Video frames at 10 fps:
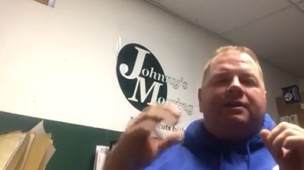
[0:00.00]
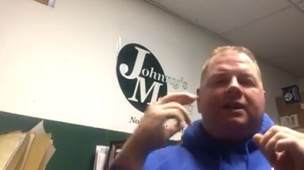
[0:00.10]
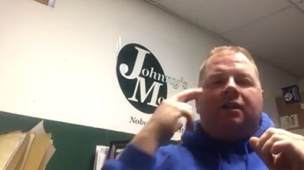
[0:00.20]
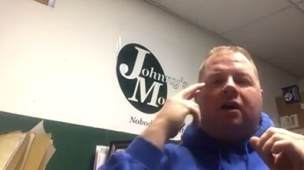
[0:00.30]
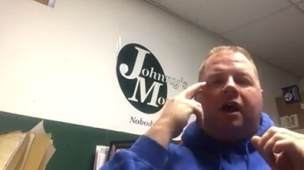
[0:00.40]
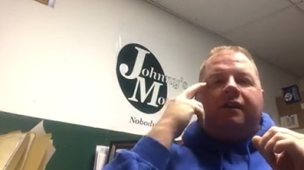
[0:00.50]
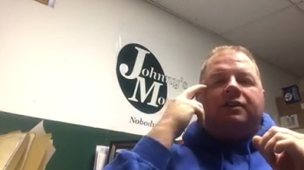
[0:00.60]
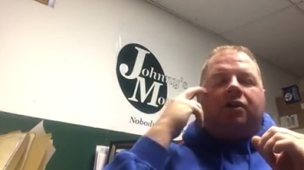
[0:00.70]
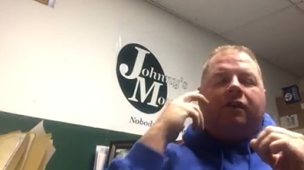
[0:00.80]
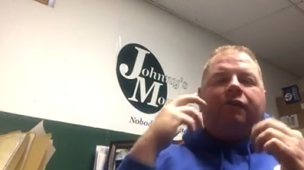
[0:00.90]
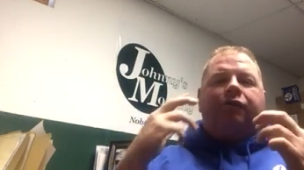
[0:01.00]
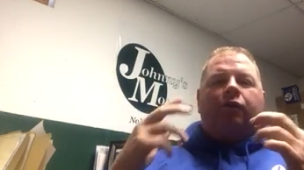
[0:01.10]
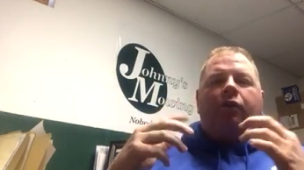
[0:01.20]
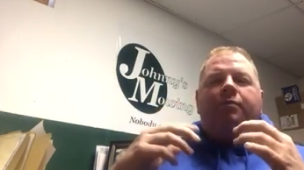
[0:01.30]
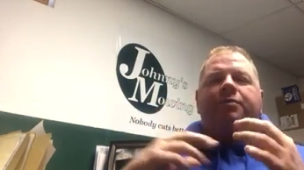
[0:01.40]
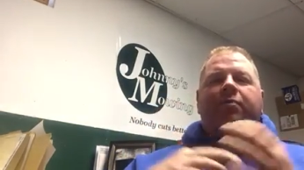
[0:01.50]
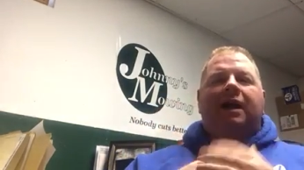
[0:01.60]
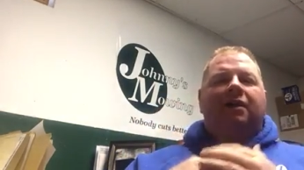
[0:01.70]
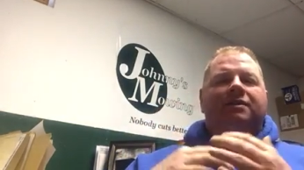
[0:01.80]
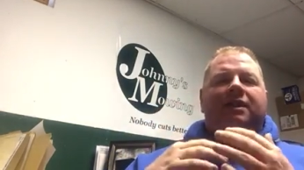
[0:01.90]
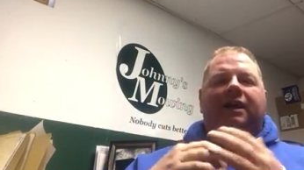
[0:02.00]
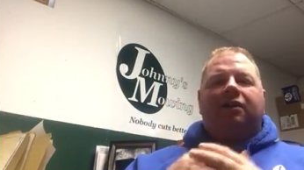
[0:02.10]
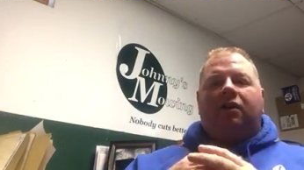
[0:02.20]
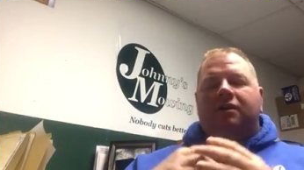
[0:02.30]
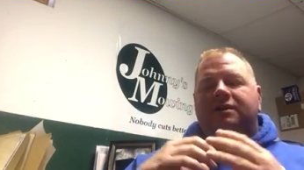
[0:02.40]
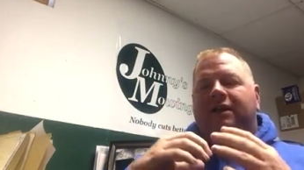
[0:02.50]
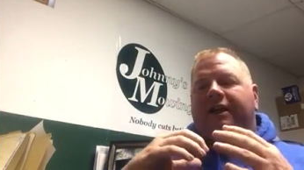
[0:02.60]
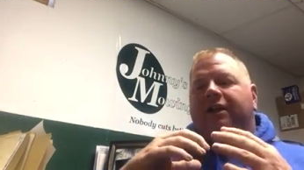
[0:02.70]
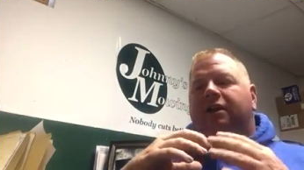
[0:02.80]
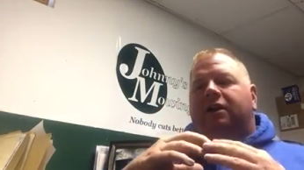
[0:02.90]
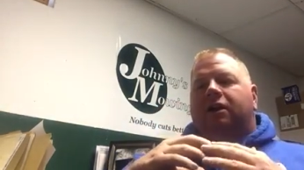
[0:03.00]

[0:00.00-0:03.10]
I see a lot of this on the forums, PlowSite, lawn site.